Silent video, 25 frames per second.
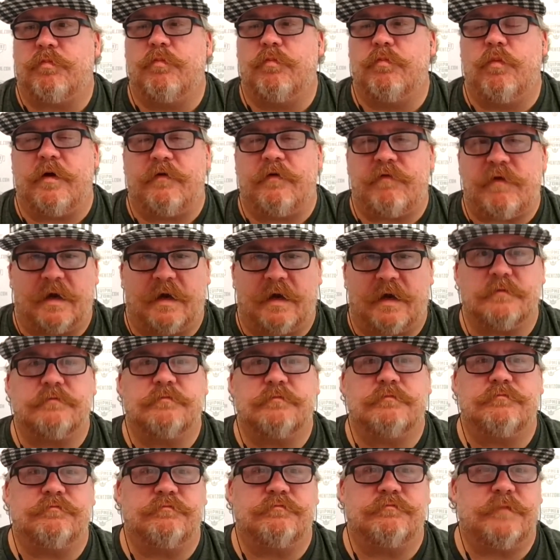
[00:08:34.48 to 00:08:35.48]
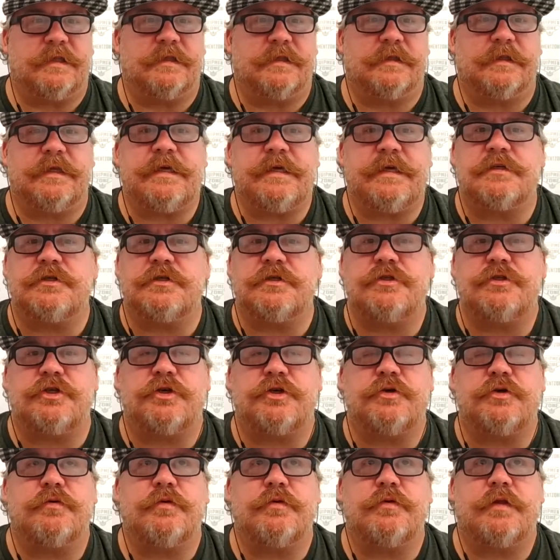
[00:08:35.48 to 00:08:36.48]
we've had at least
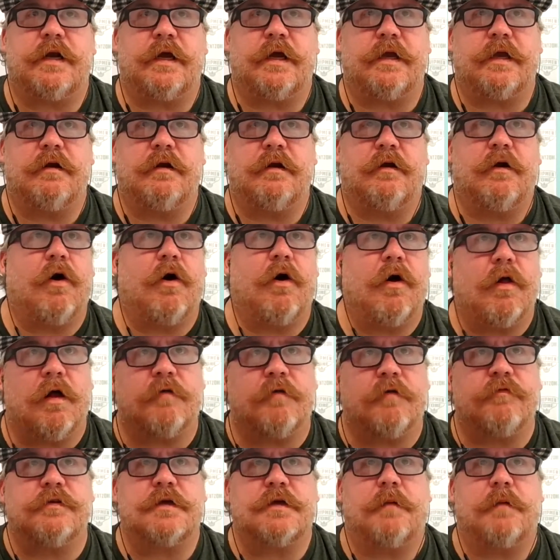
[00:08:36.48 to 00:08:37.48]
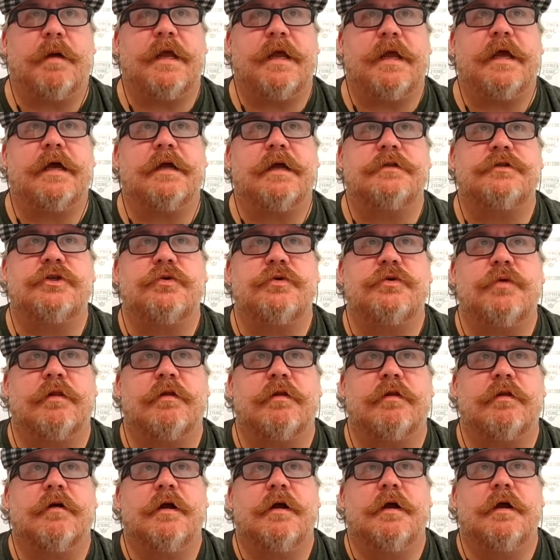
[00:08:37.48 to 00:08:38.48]
two that I can call off the top of my head, two
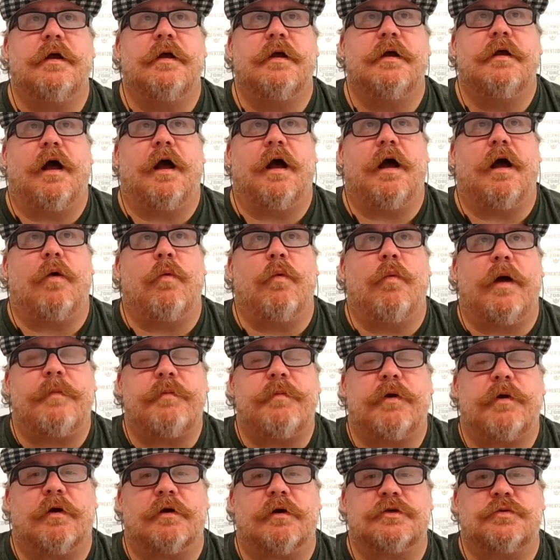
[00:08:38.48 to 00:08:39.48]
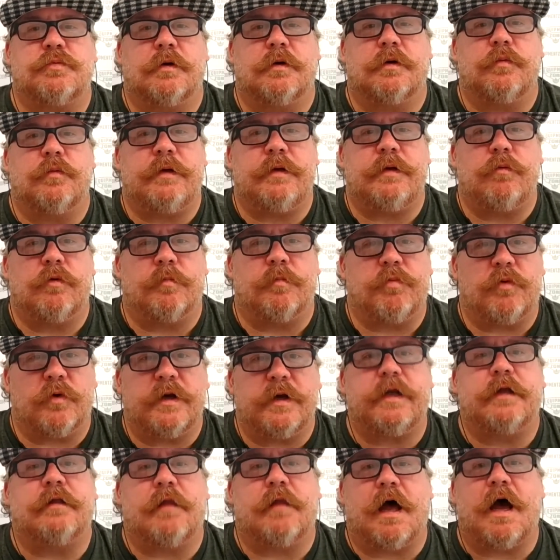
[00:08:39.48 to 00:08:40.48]
other webinars where we were
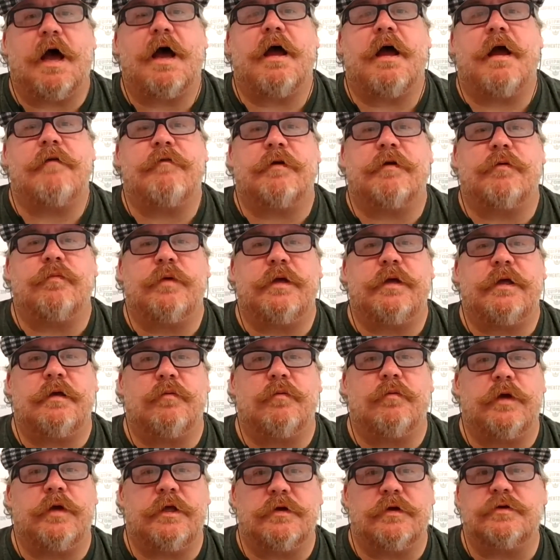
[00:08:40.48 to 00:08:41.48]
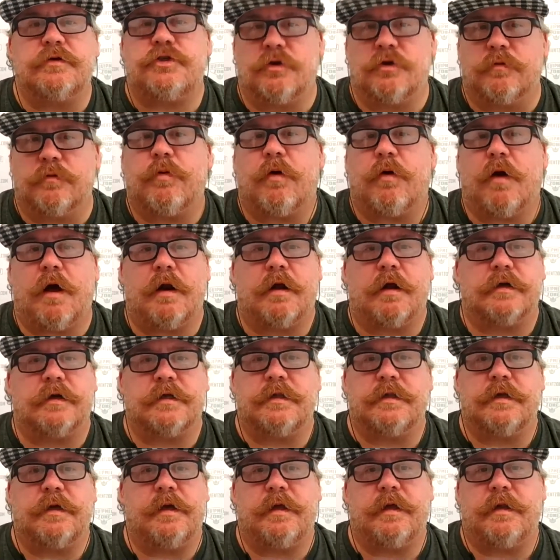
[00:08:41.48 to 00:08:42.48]
printing live, and we used your product,
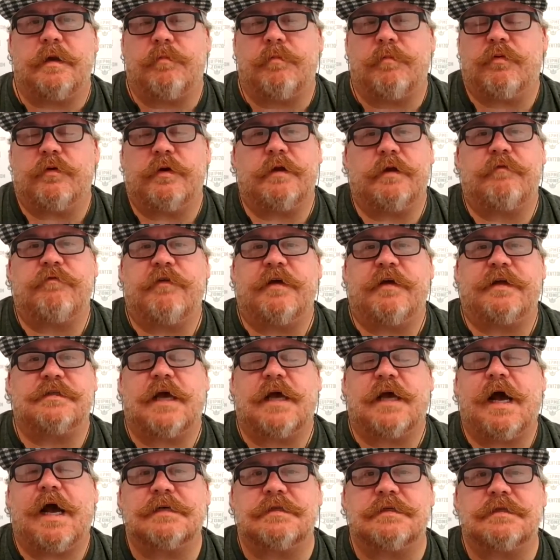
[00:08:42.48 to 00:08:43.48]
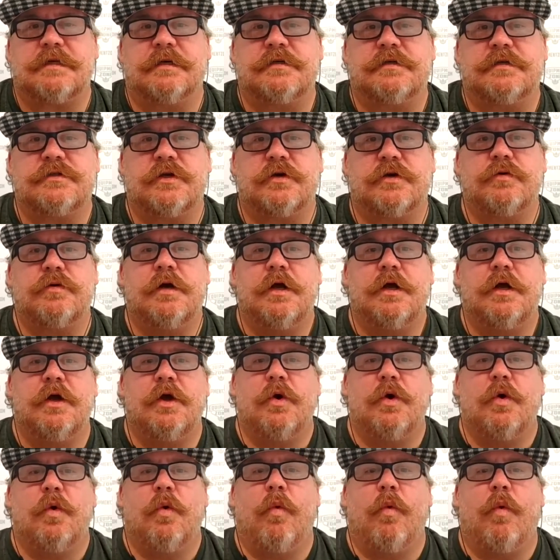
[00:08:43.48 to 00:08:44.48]
and it printed fantastic. So
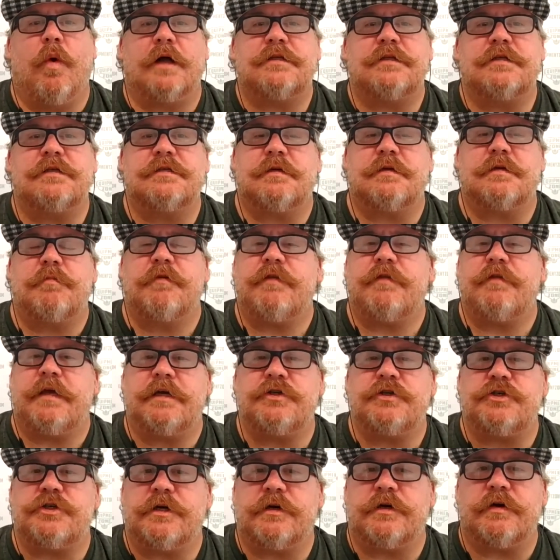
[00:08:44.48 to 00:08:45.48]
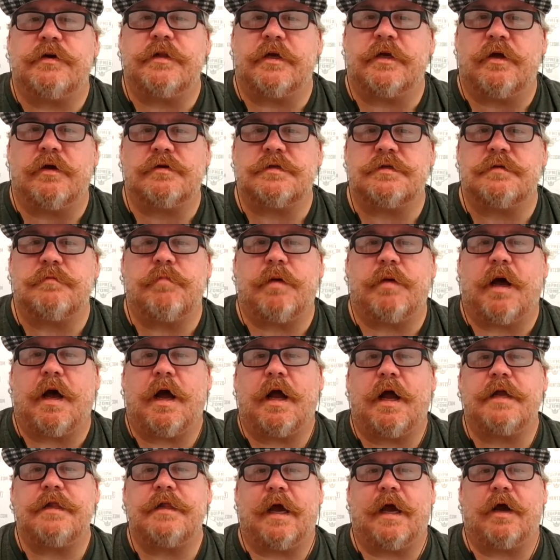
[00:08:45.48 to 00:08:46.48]
what's some of the engineering that goes in
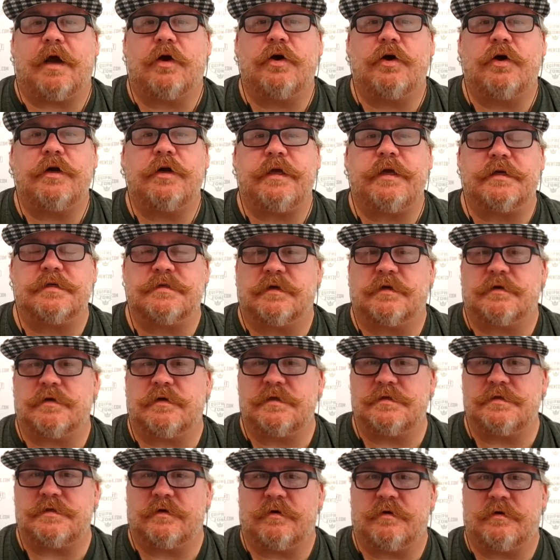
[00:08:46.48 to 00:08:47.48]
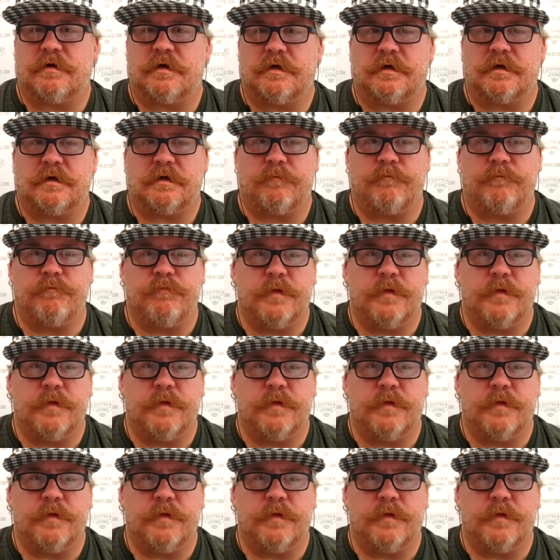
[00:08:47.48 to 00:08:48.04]
behind that hoodie? Is there a